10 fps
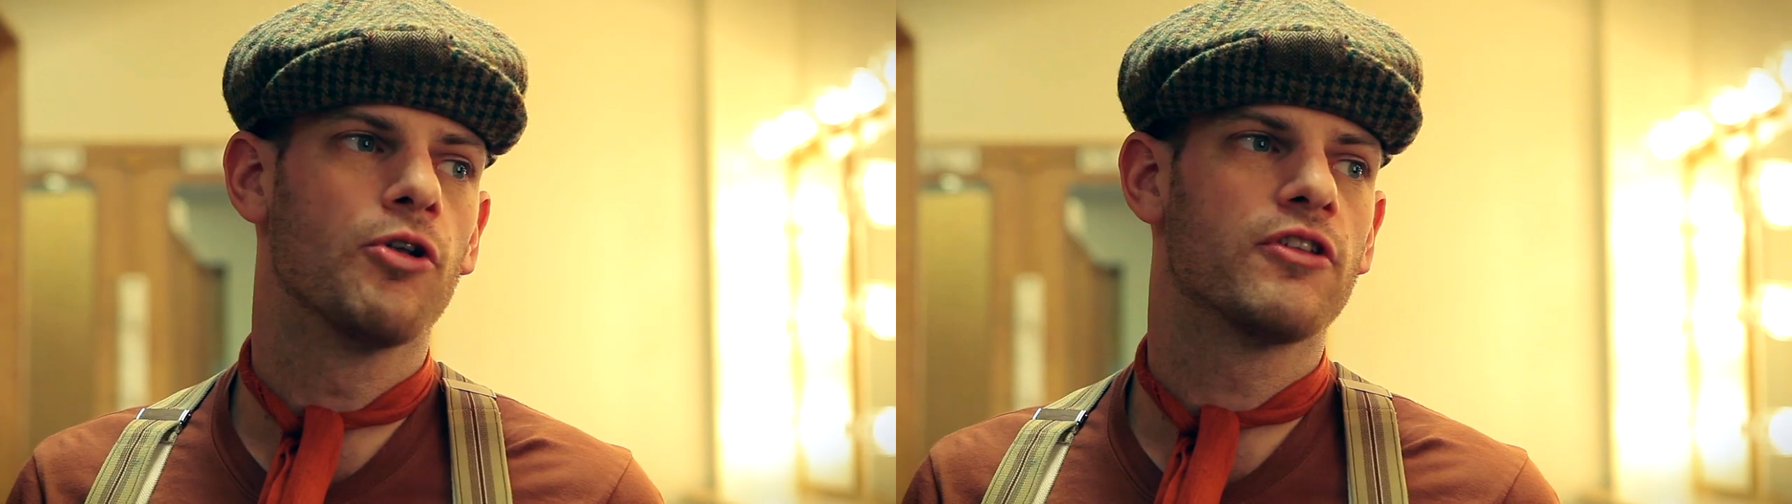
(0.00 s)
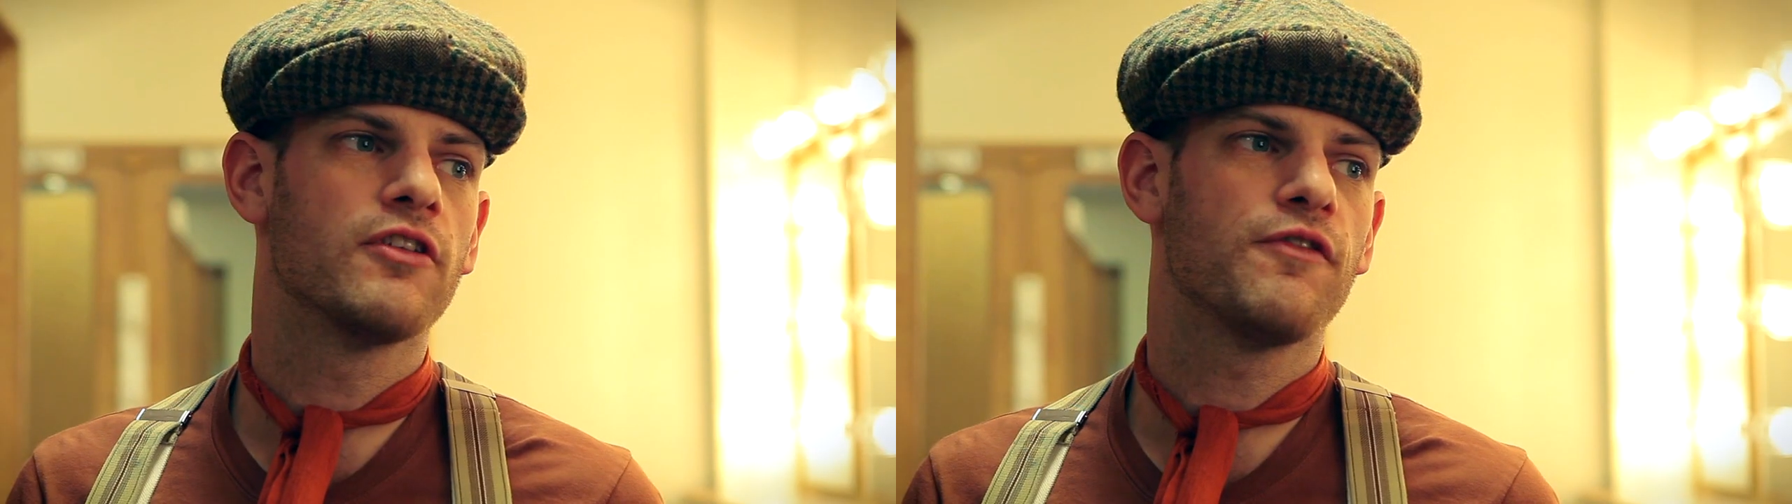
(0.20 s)

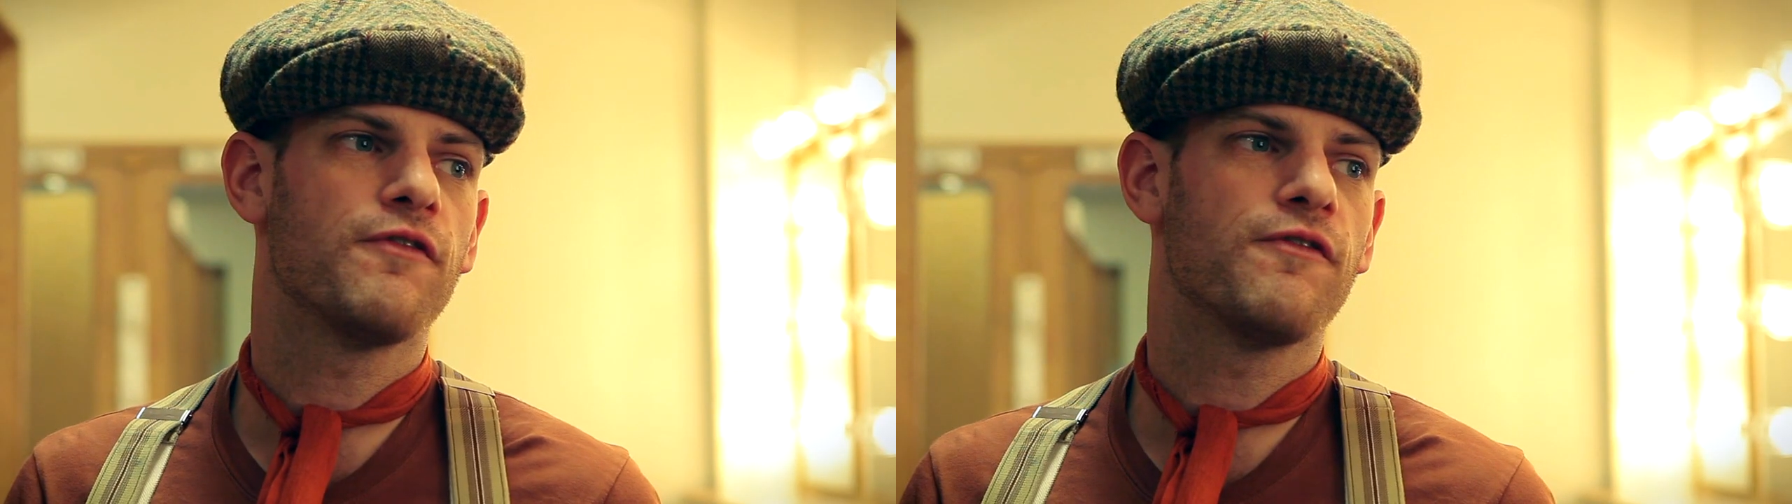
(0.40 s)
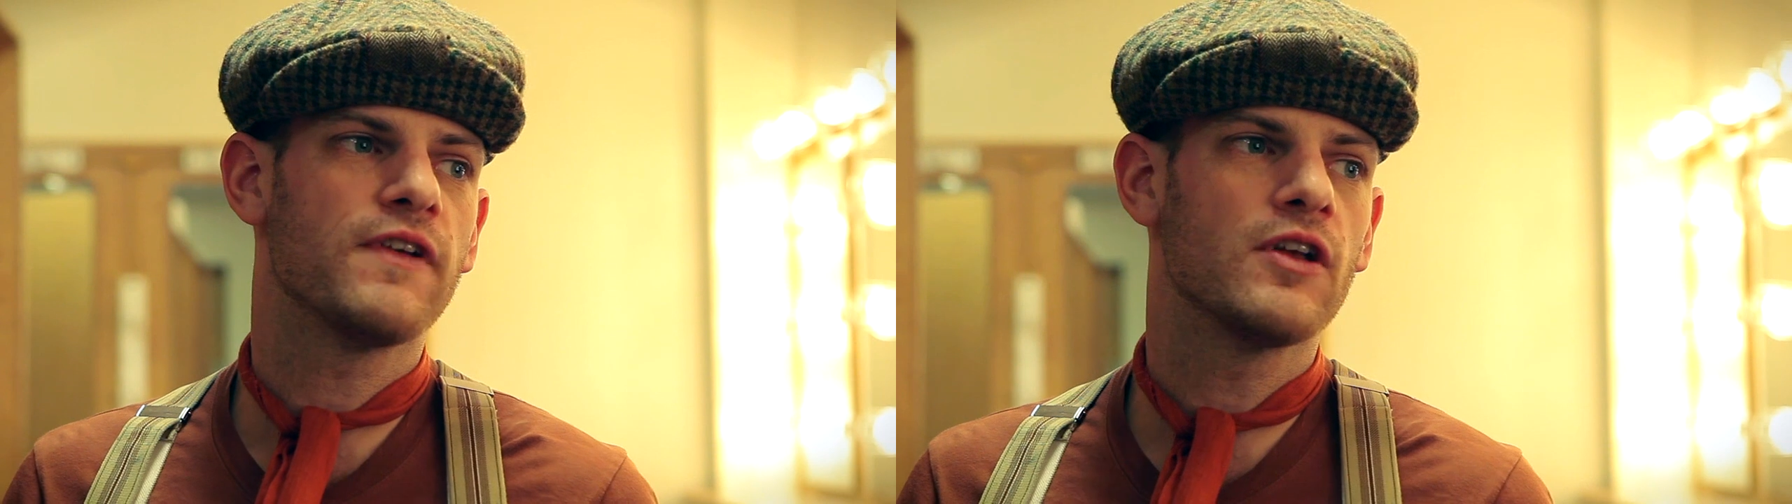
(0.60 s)
honor to
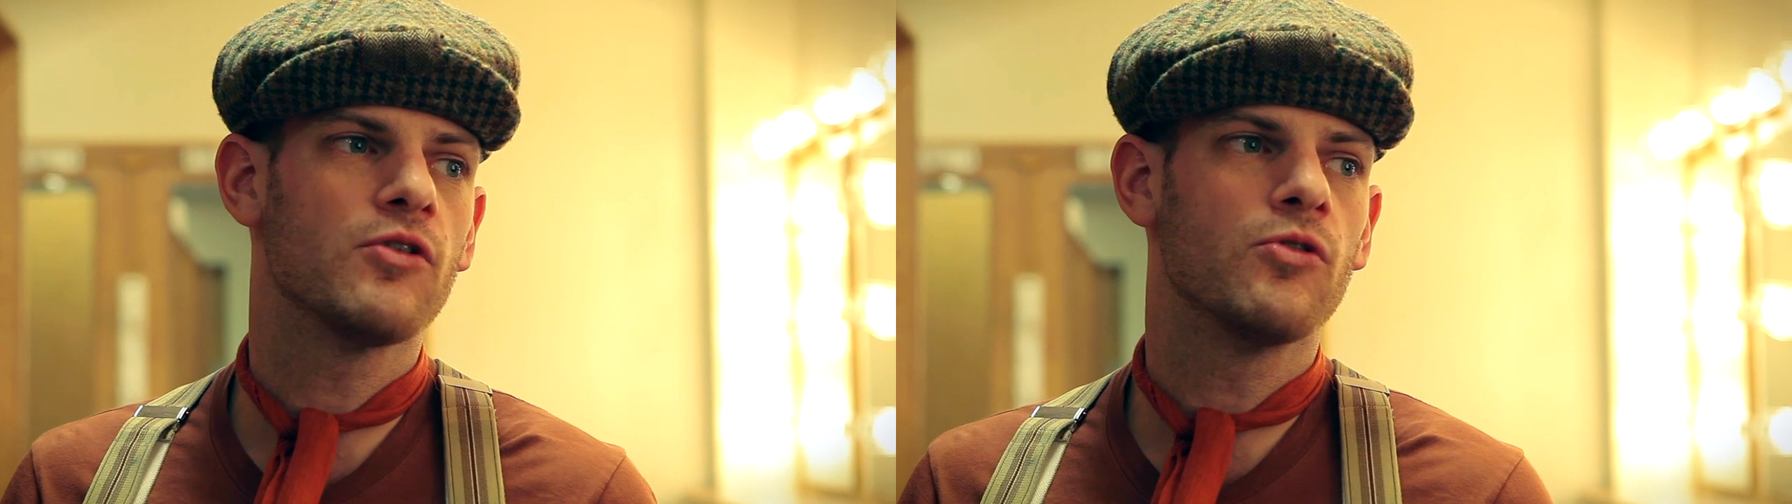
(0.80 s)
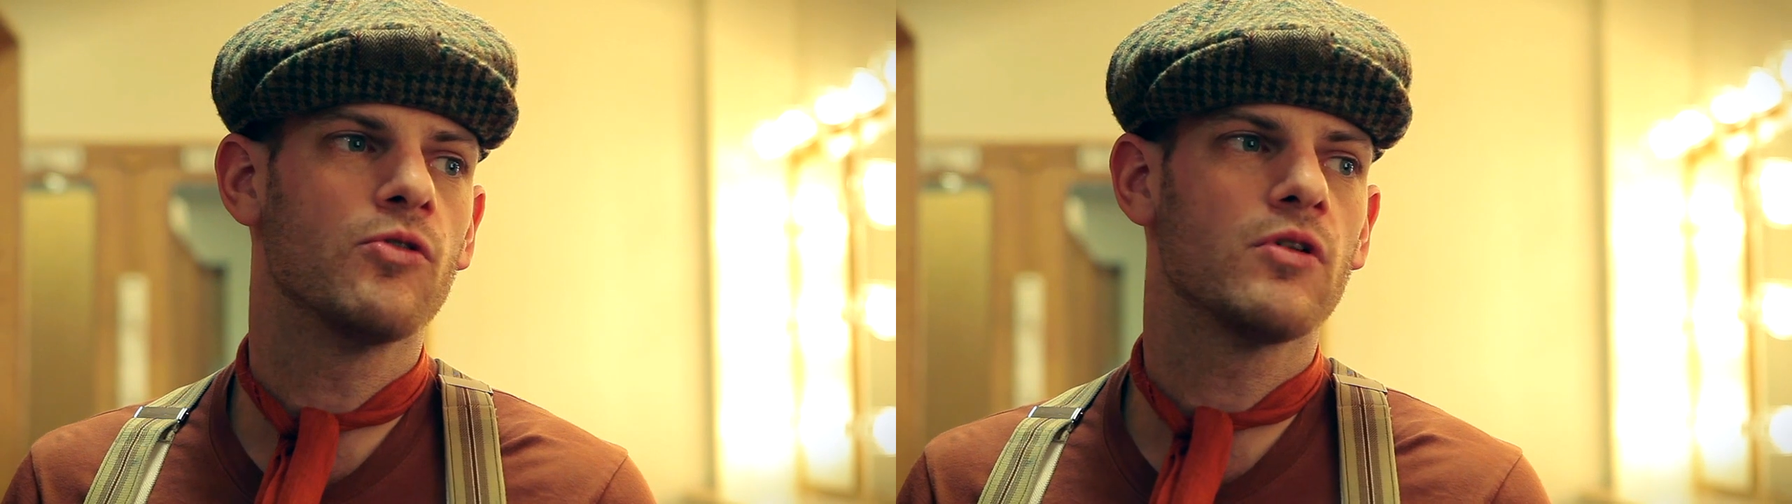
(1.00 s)

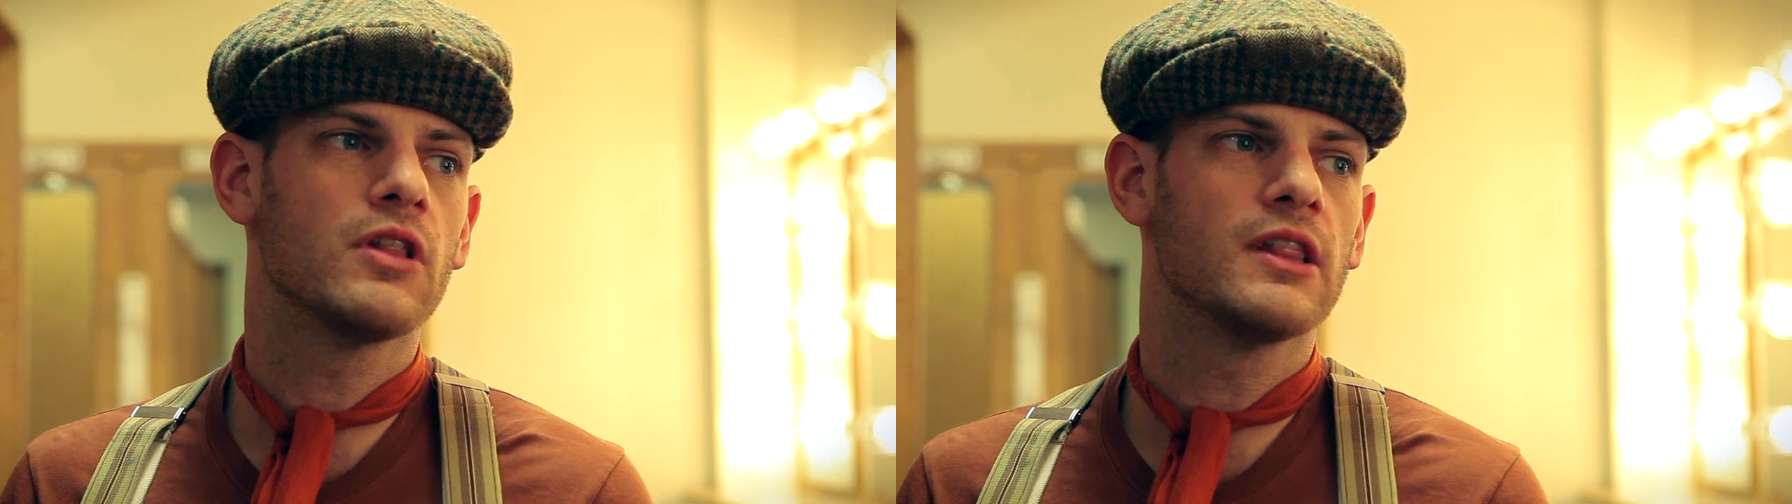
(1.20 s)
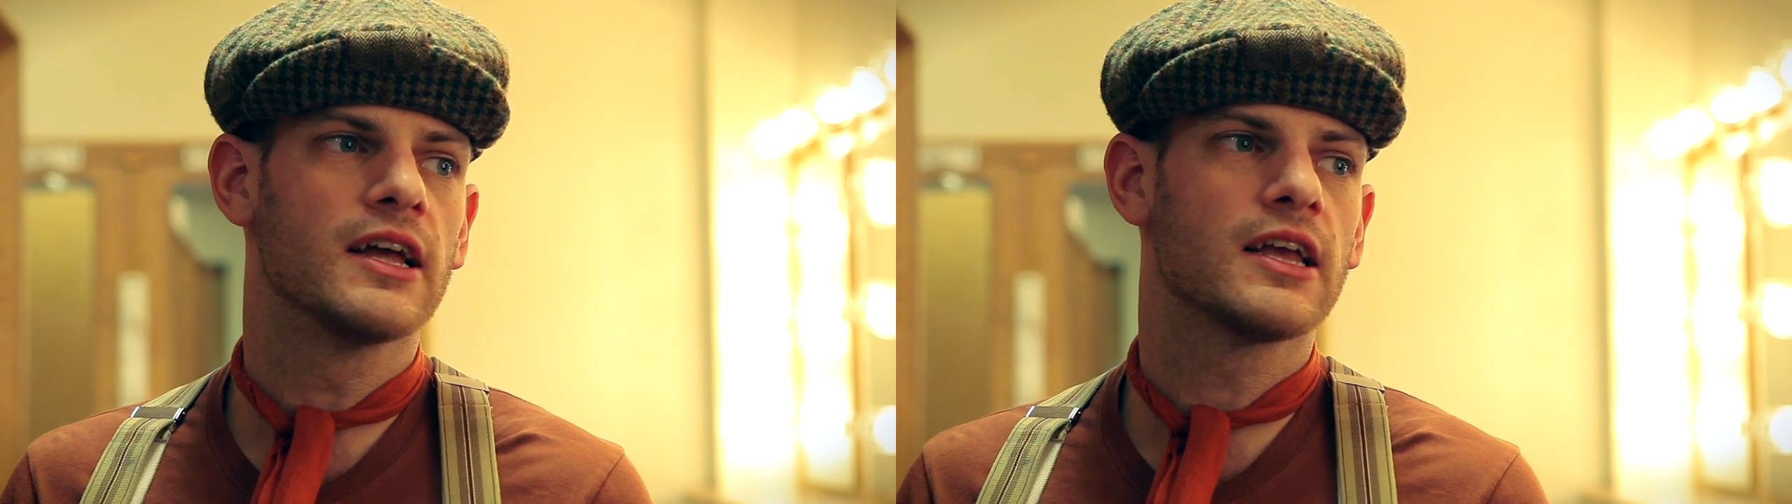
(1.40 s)
feel
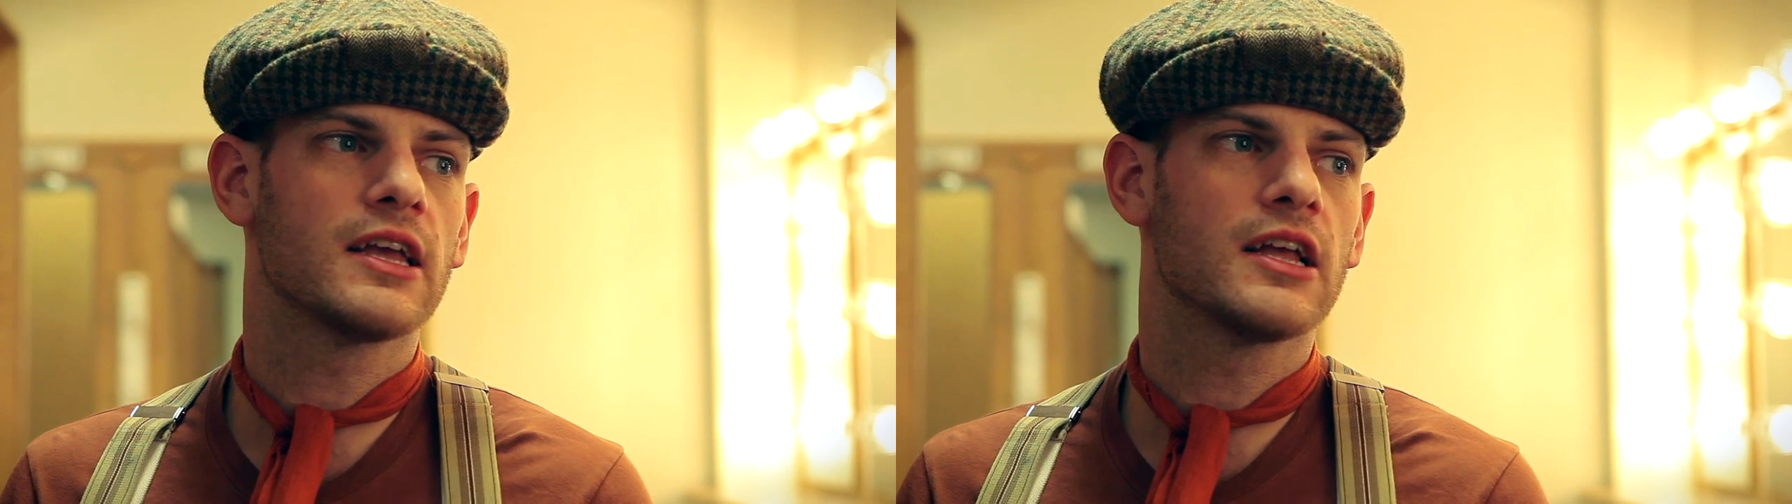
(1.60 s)
like